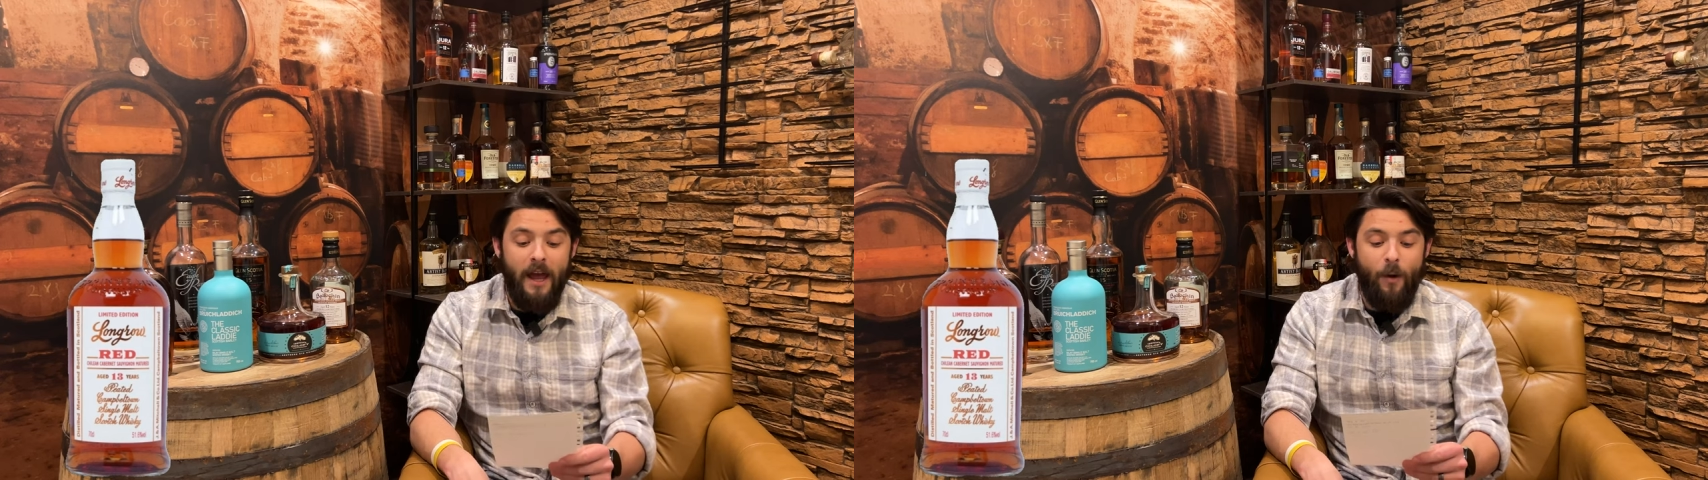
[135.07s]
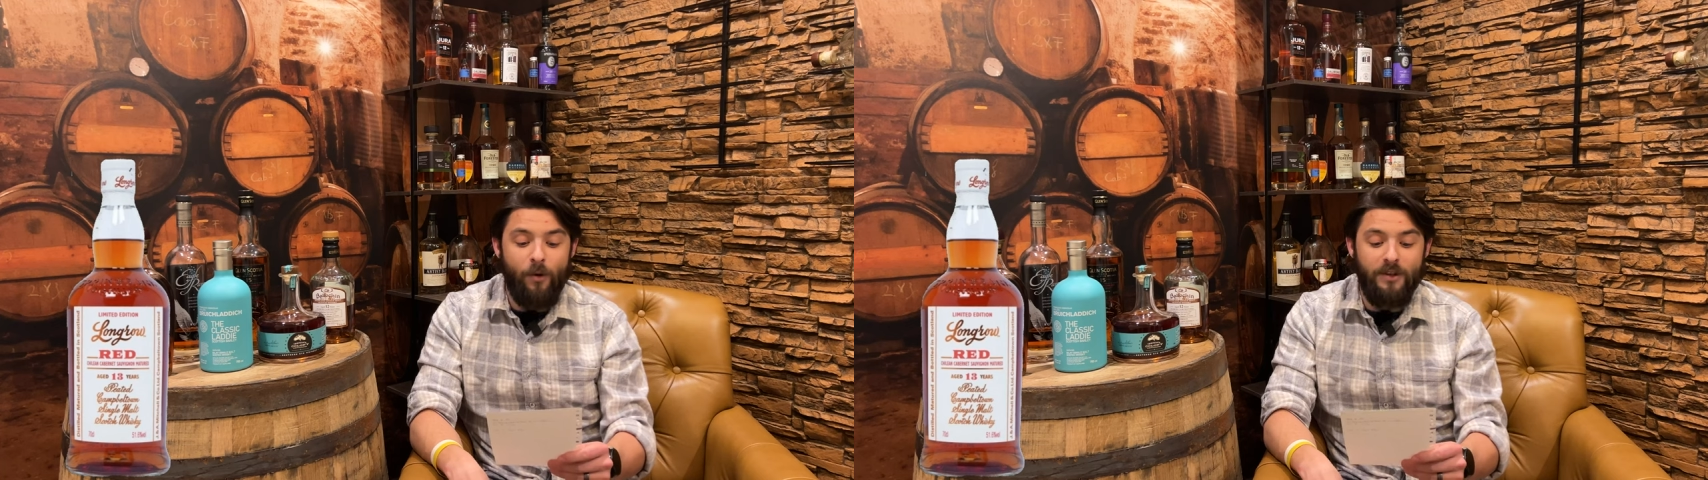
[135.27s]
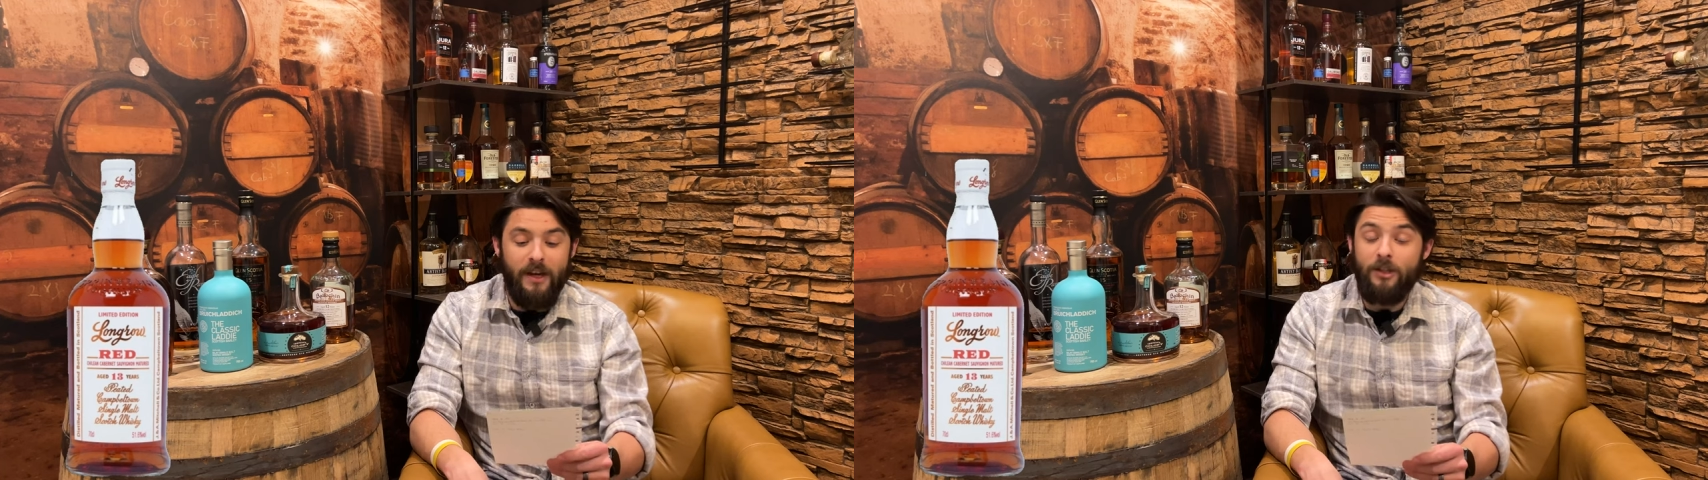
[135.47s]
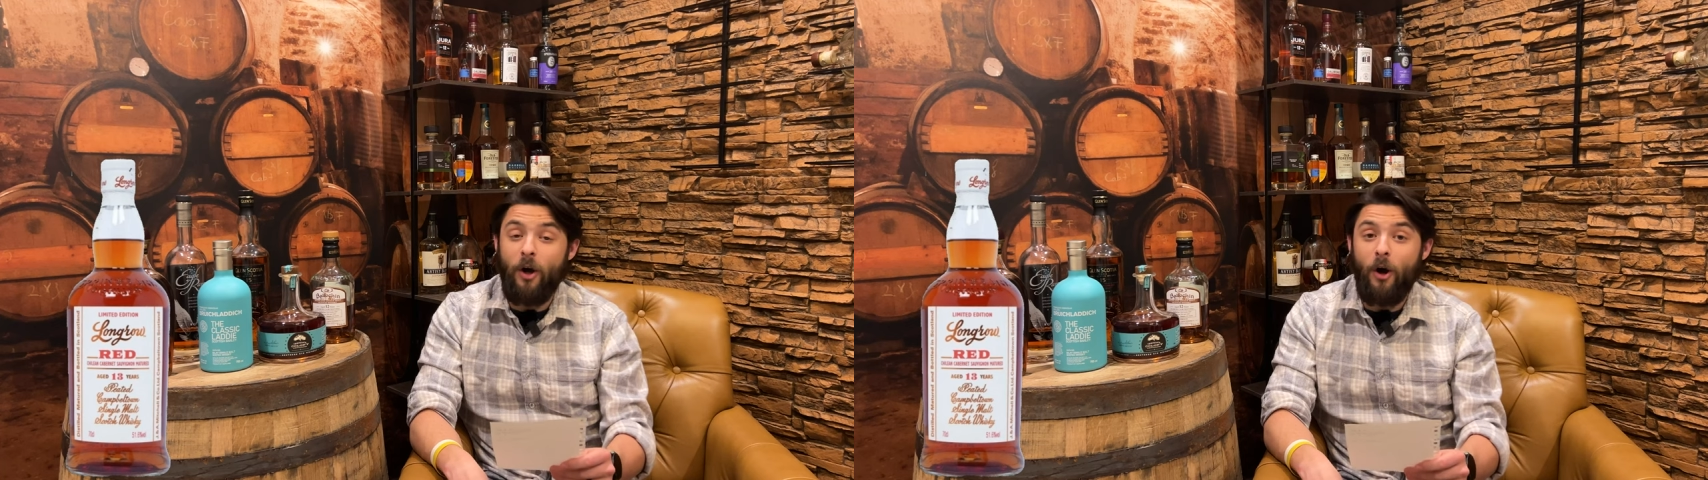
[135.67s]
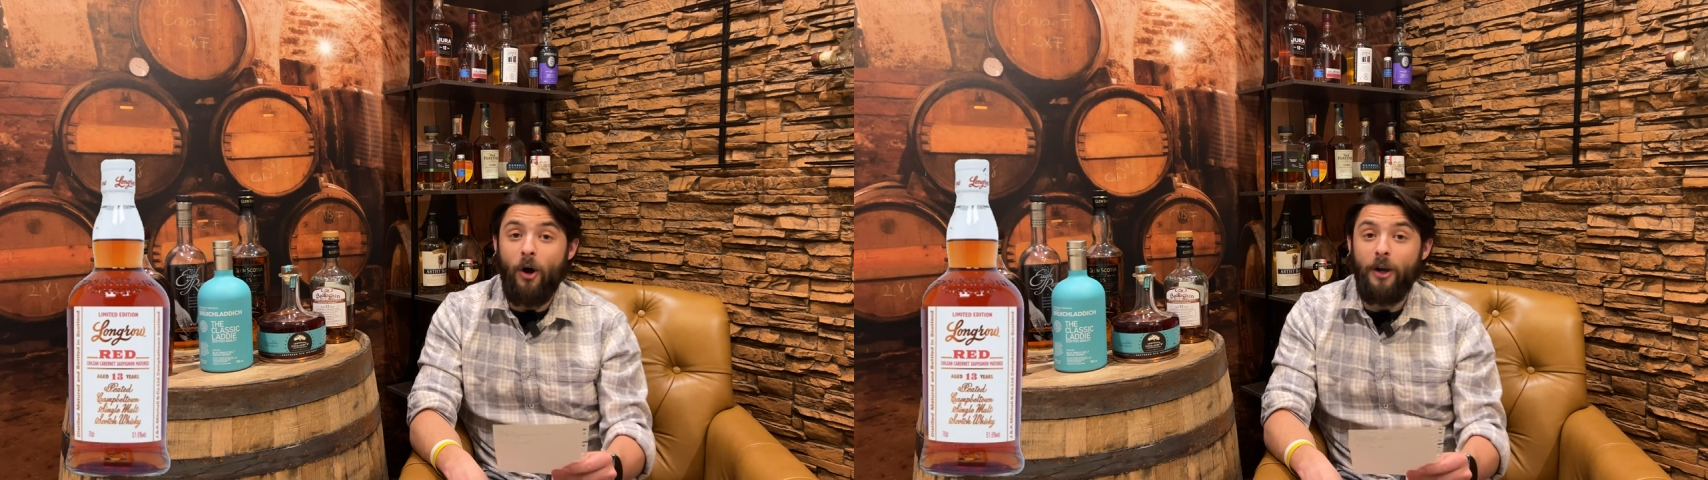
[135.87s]
was a
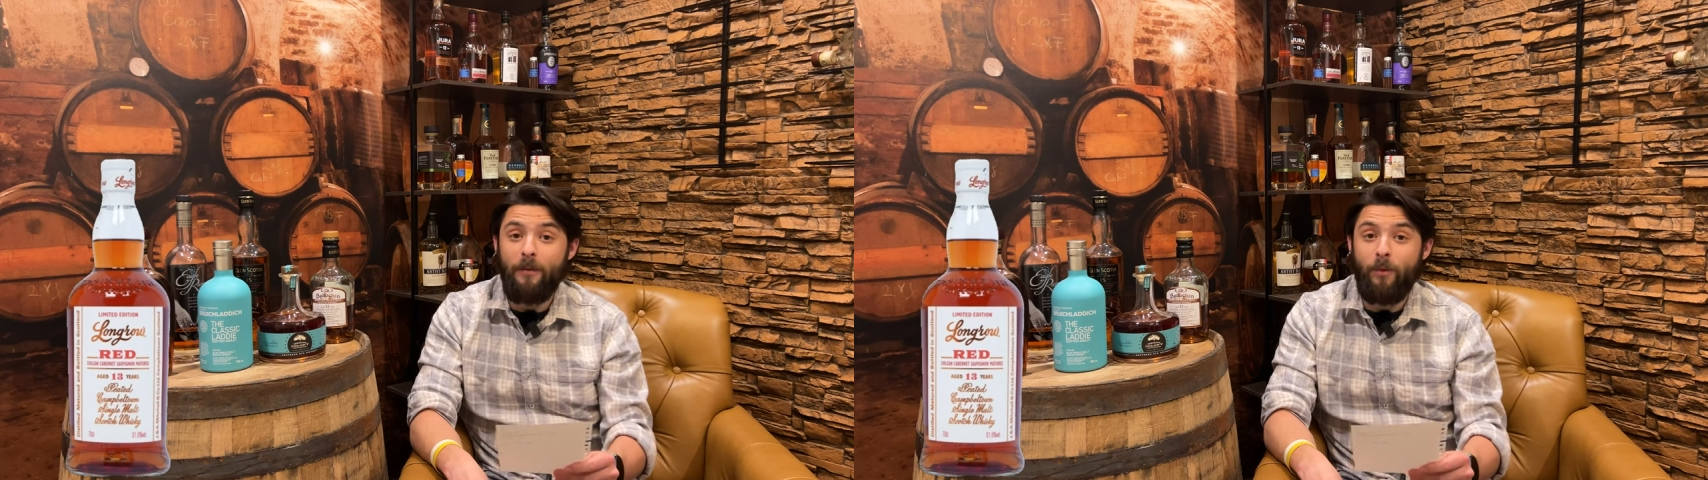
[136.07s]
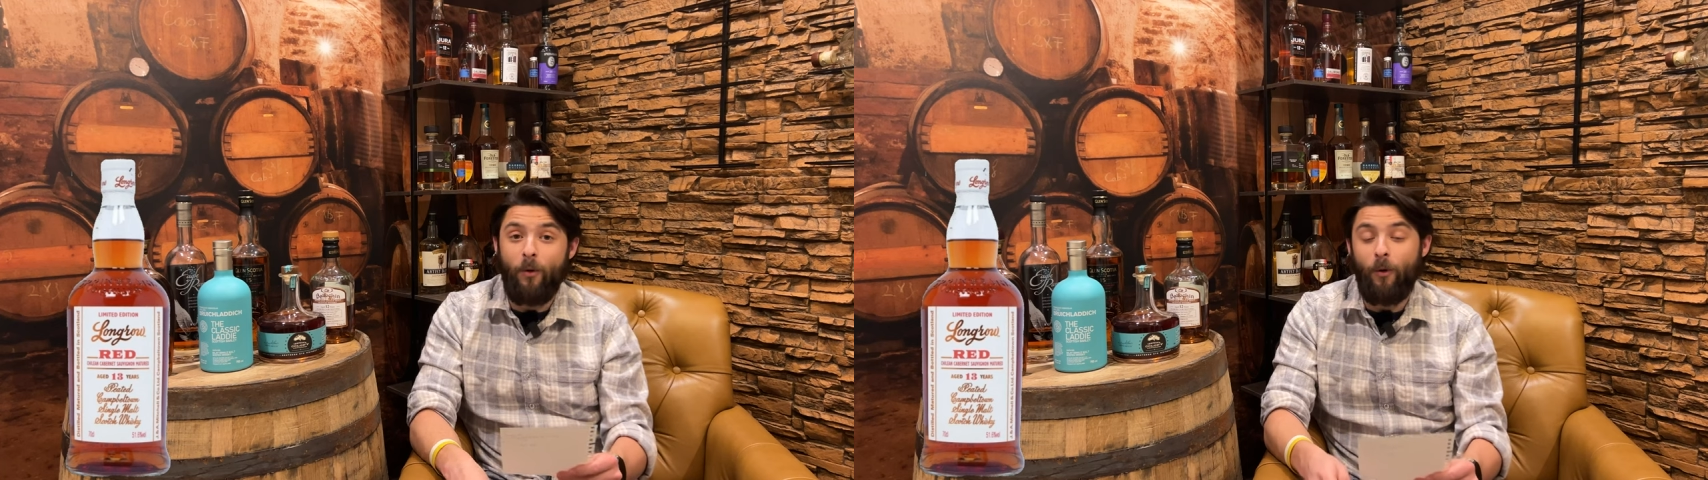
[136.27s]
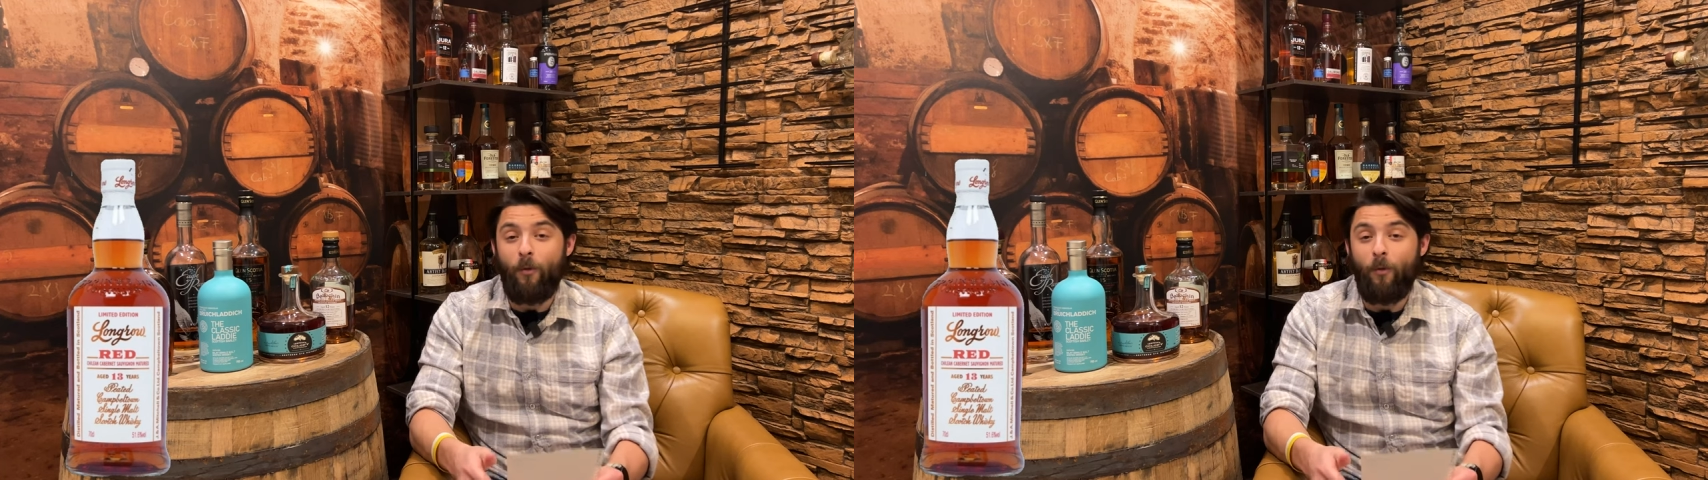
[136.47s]
tawny port